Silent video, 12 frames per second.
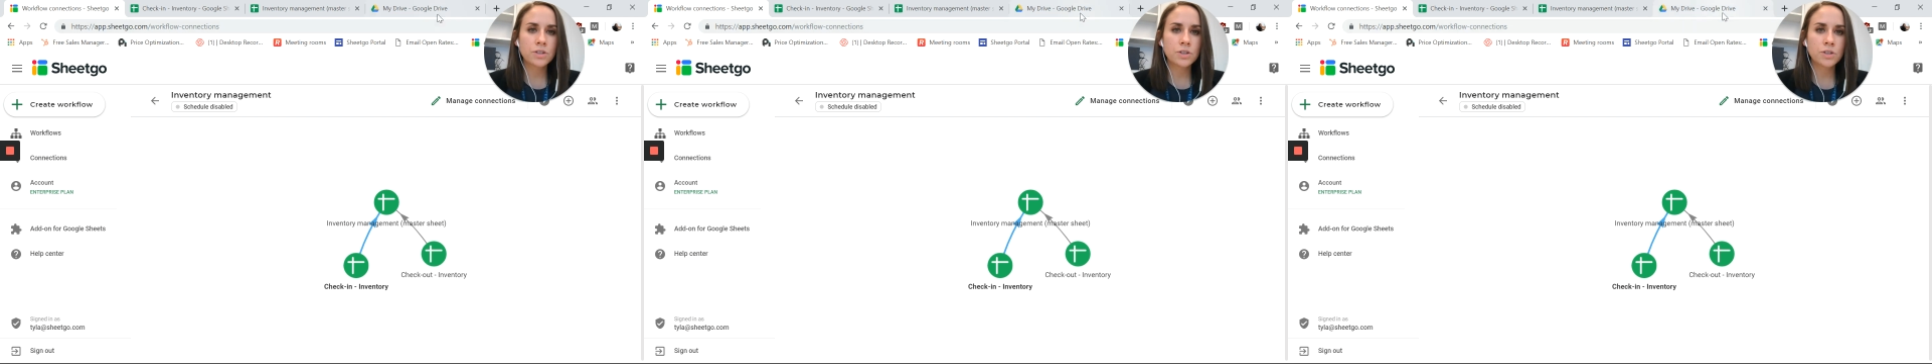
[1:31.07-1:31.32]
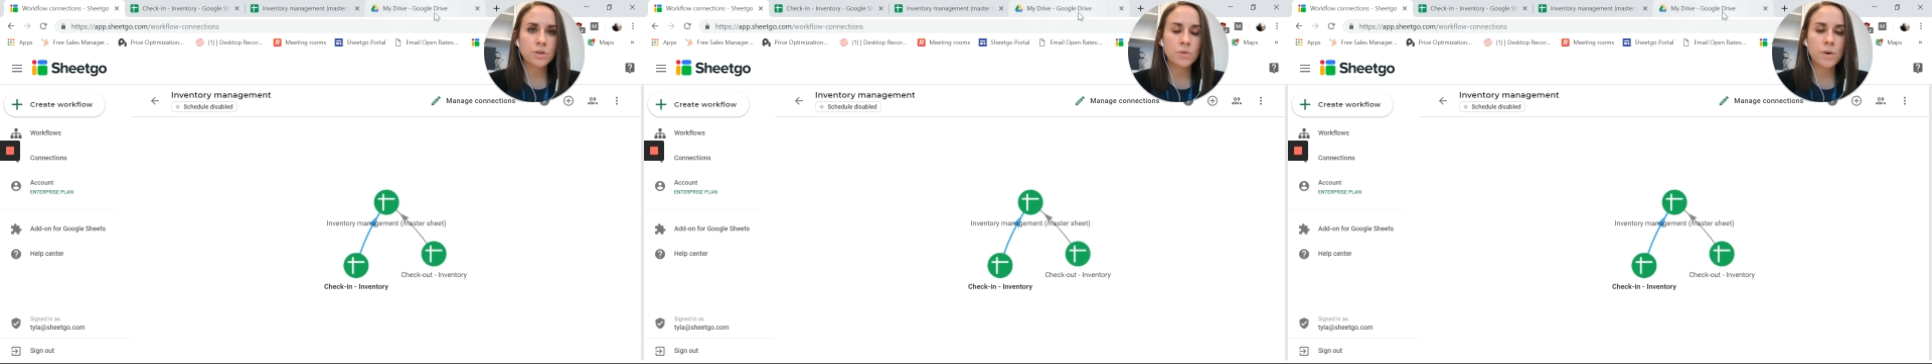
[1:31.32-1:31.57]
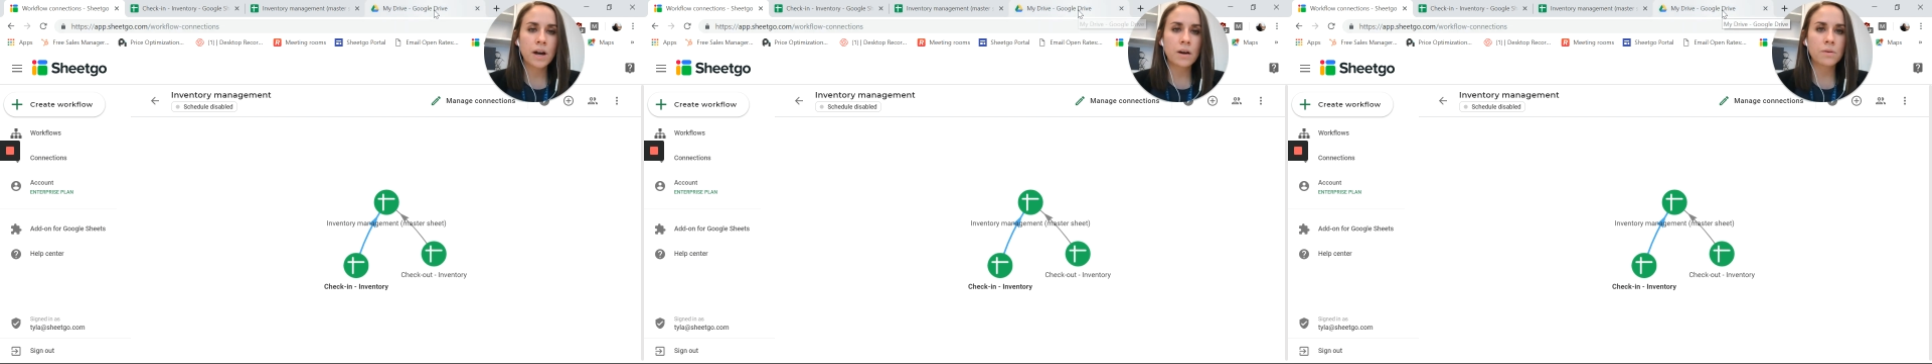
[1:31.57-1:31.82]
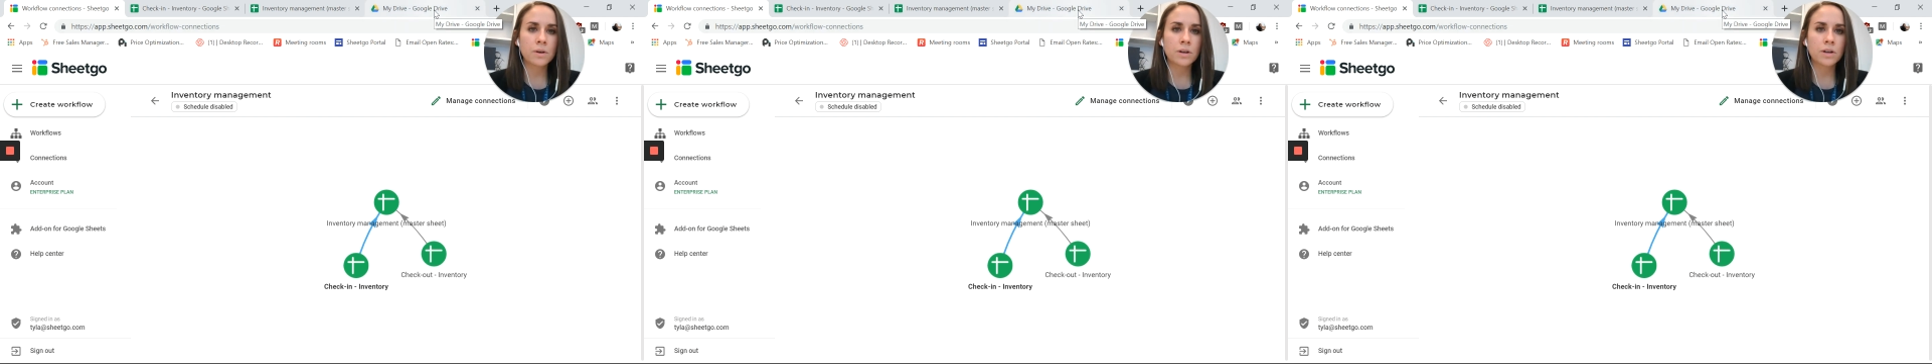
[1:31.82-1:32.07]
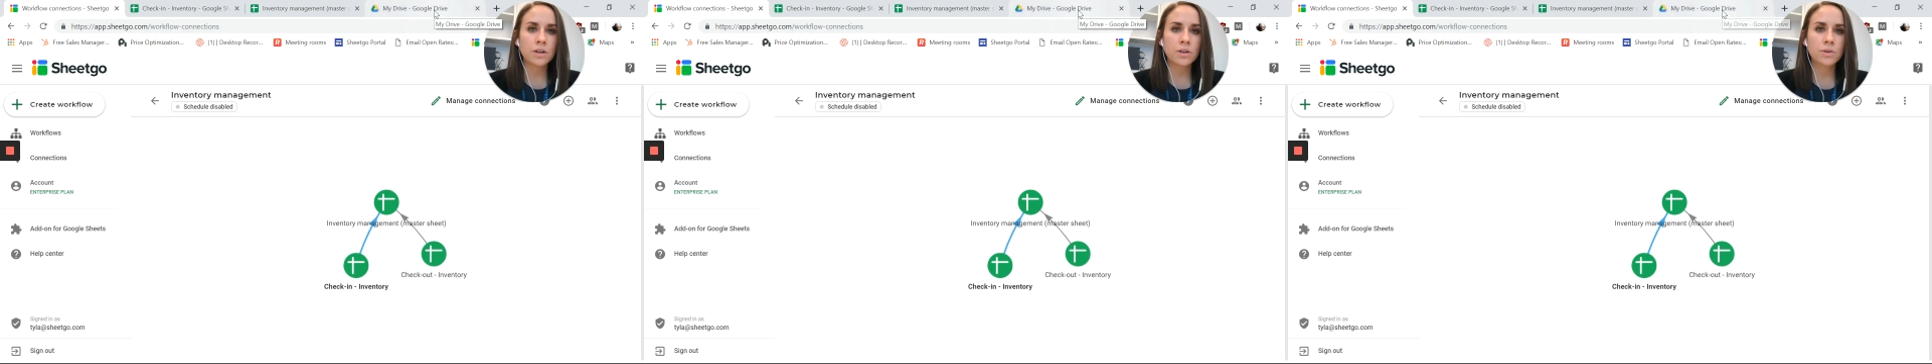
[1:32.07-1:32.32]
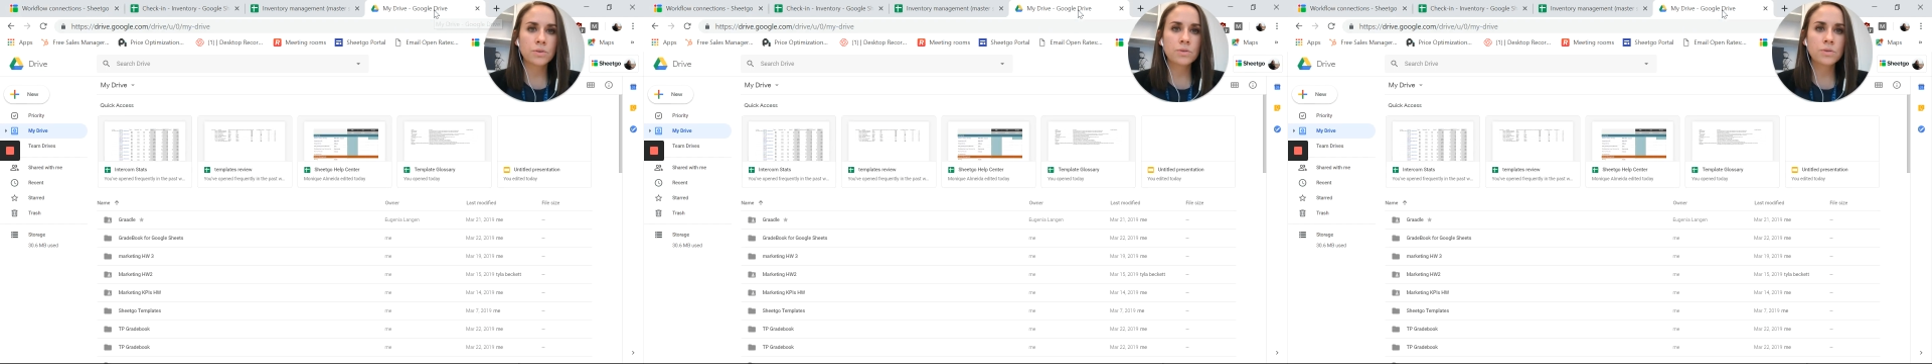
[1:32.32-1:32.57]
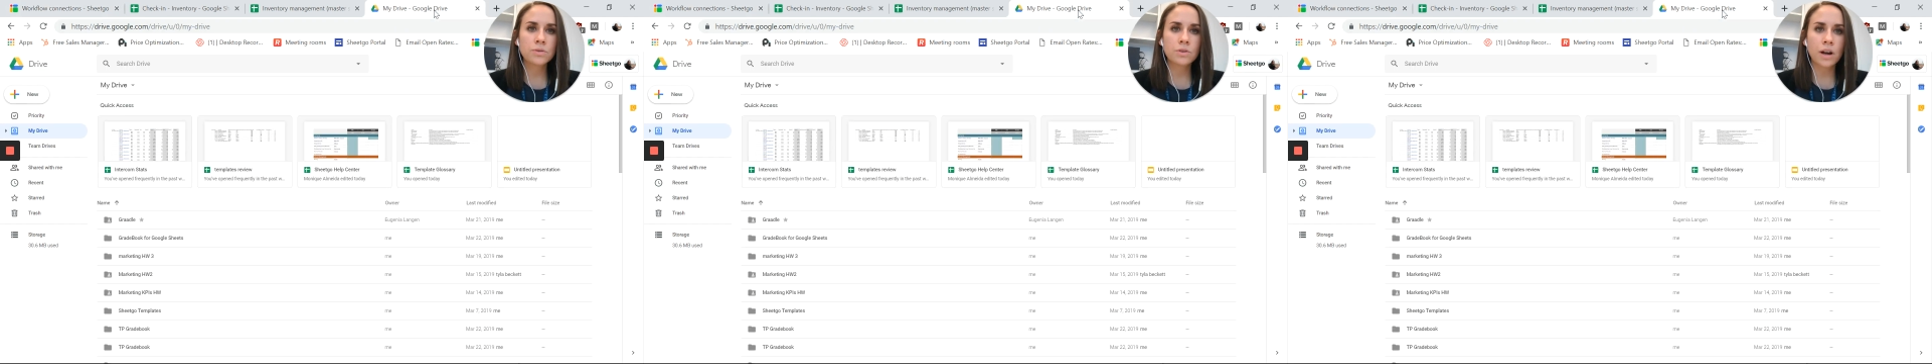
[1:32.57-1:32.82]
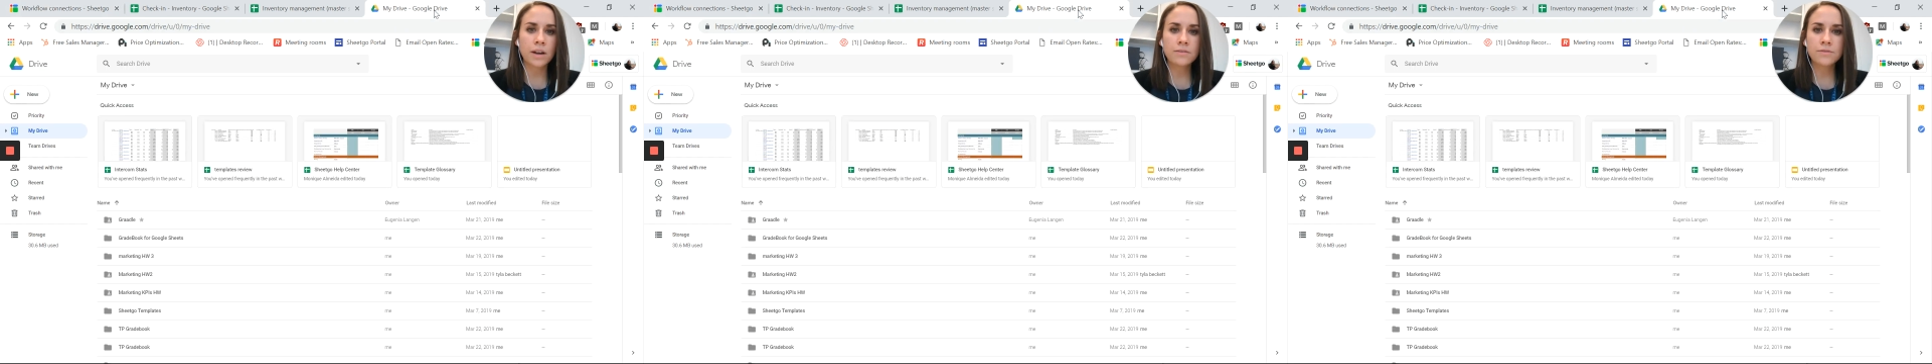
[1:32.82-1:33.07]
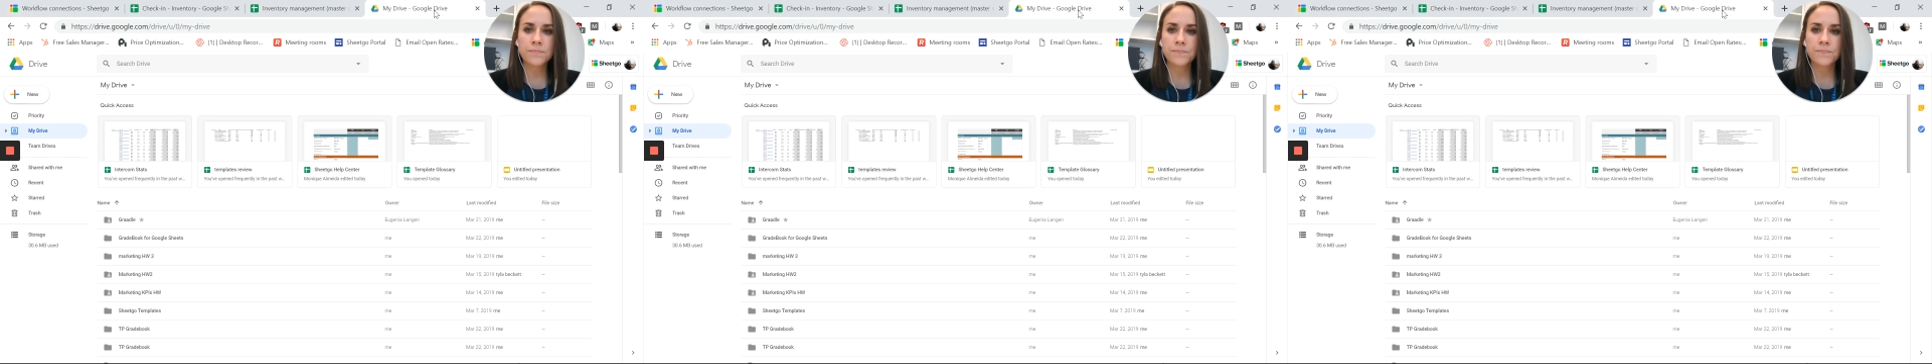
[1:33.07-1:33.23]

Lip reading: to our Google Drive.